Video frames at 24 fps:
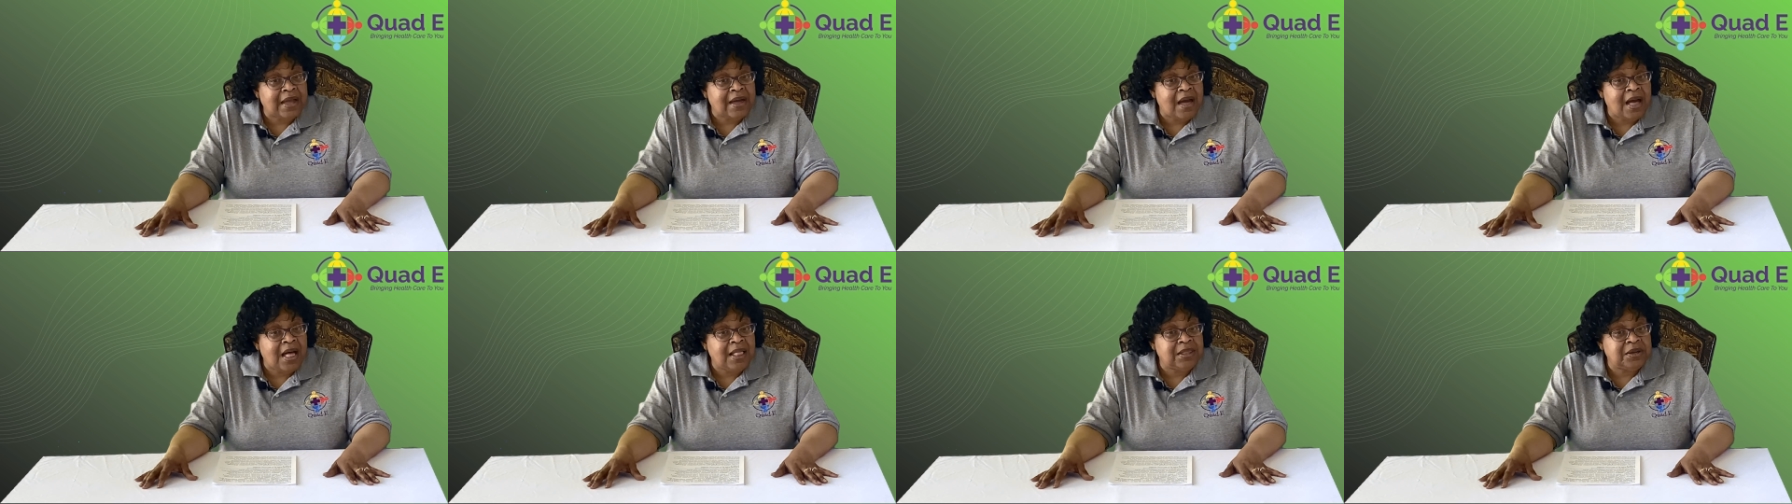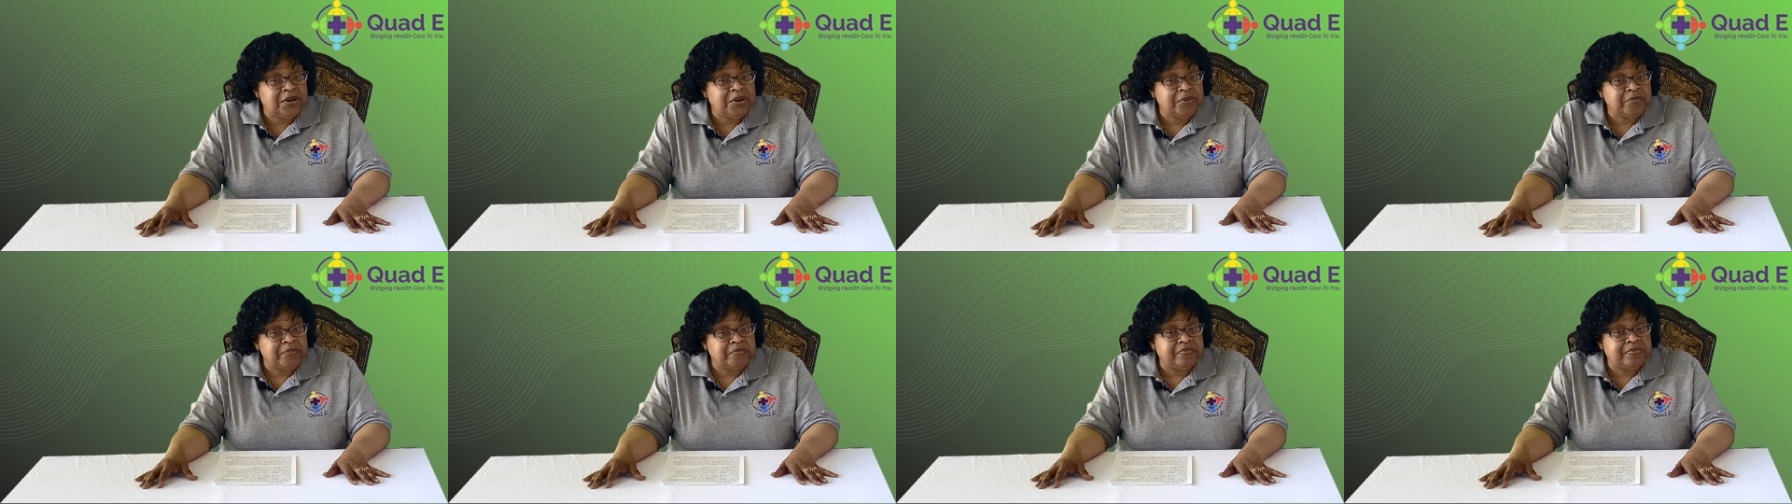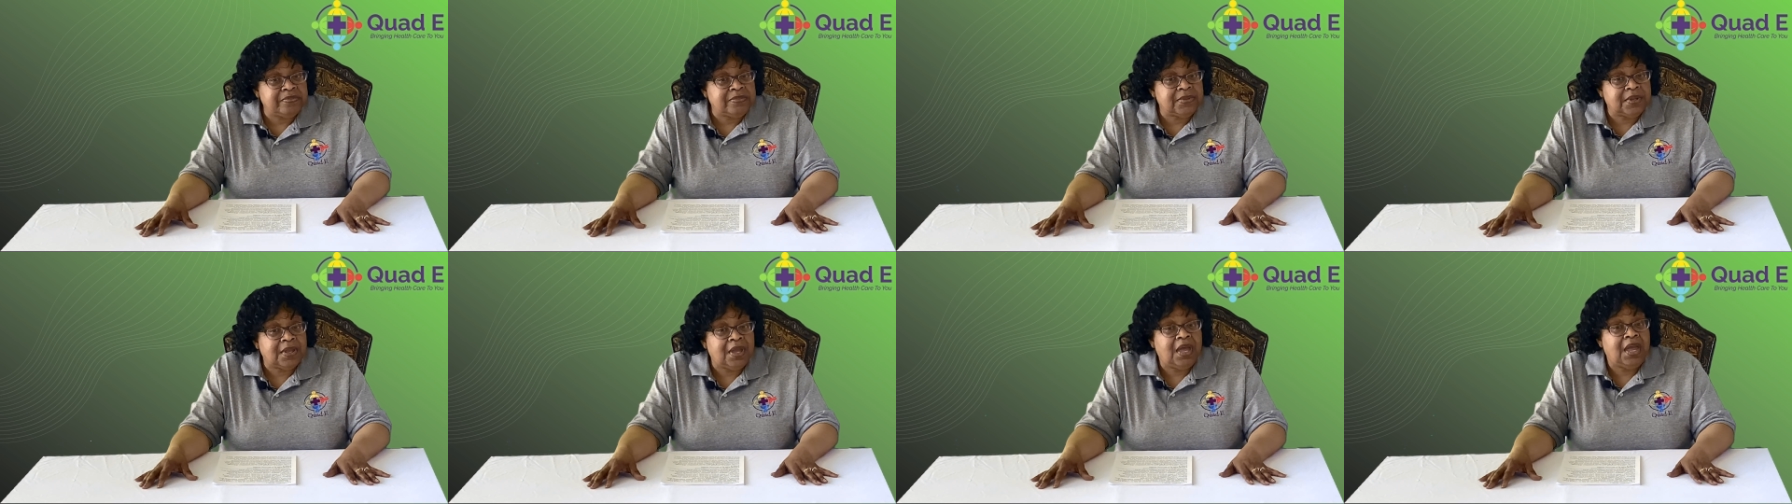color
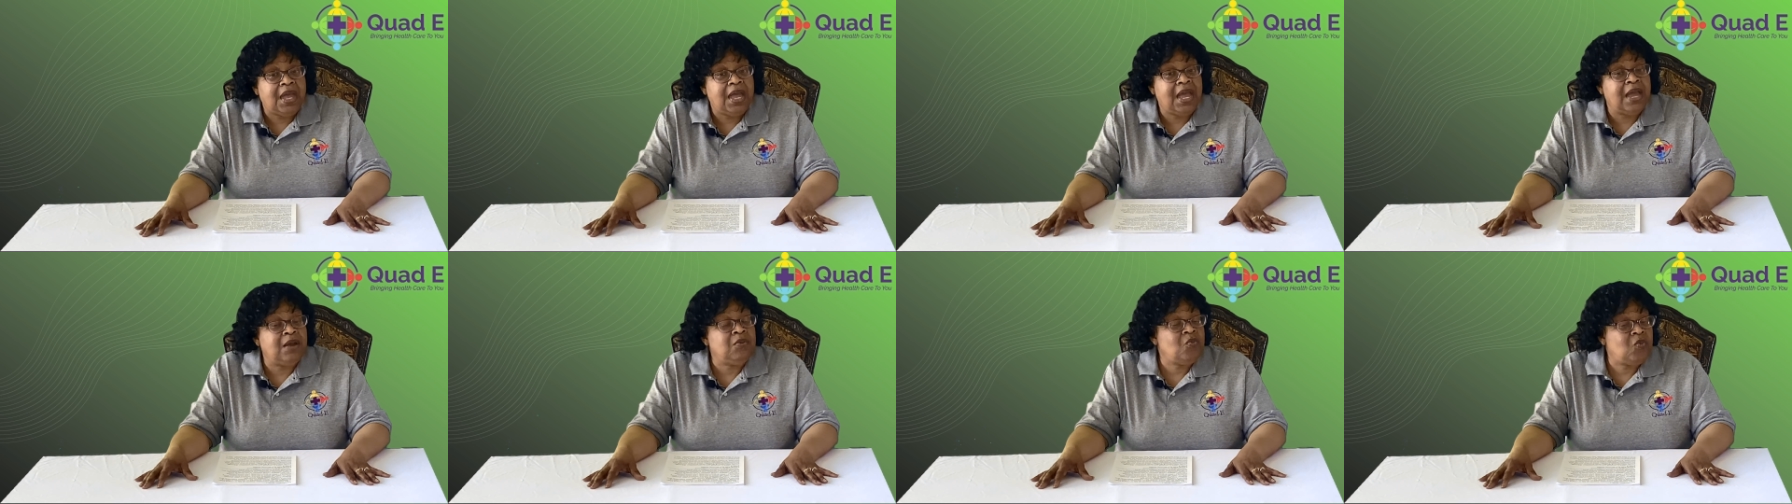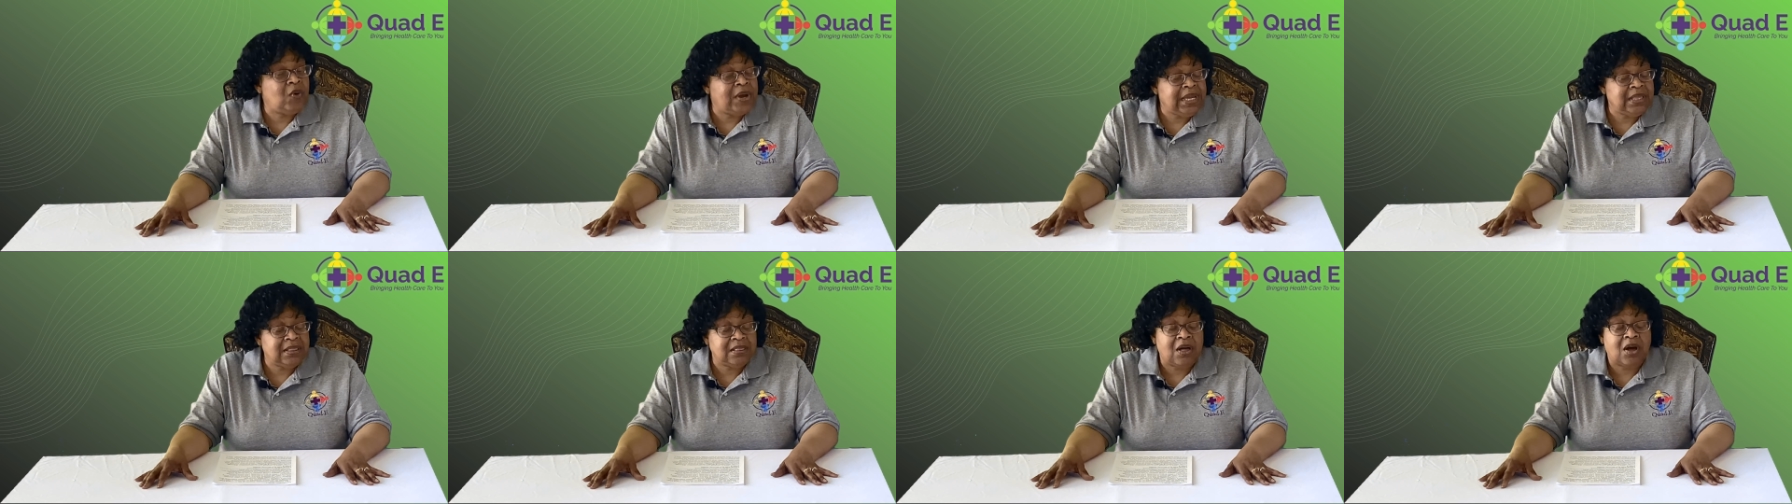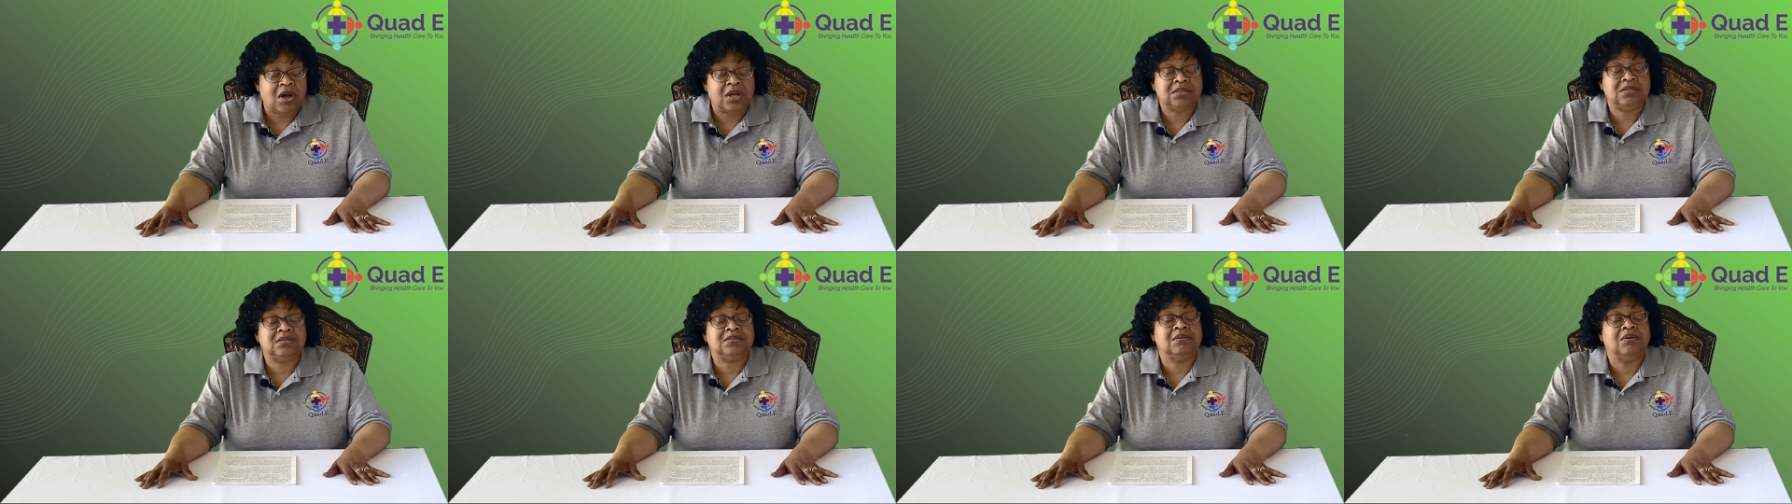and weight
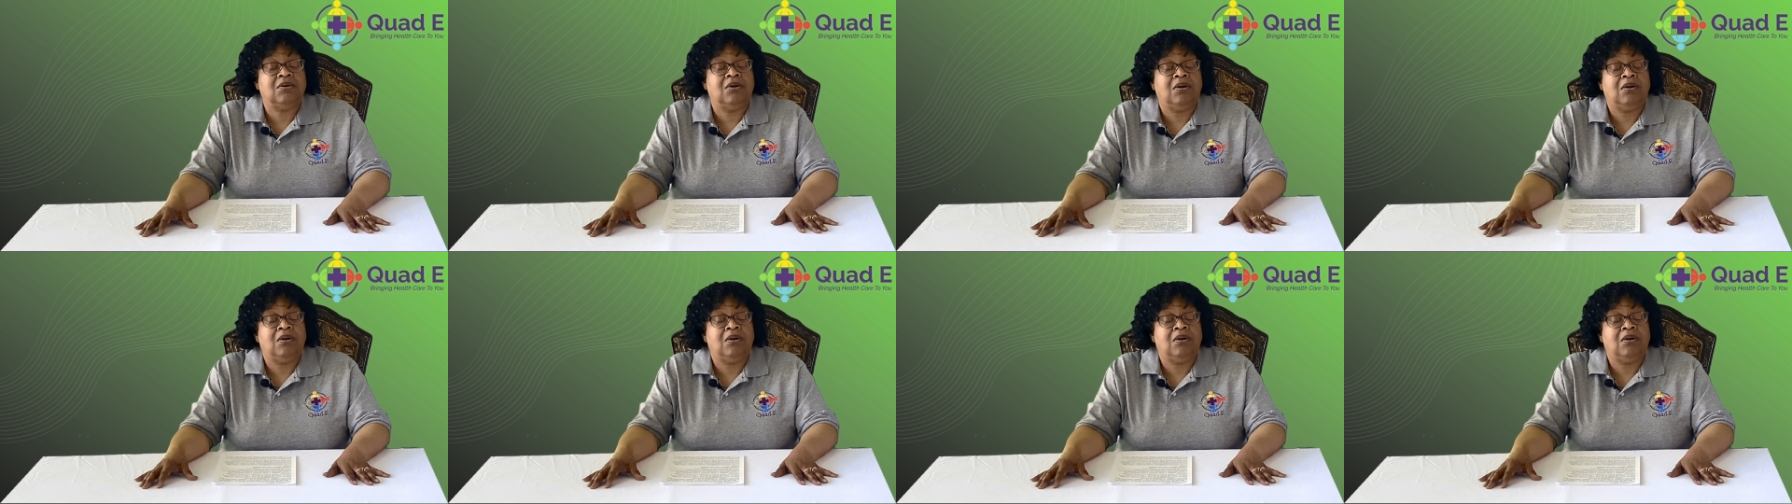loss.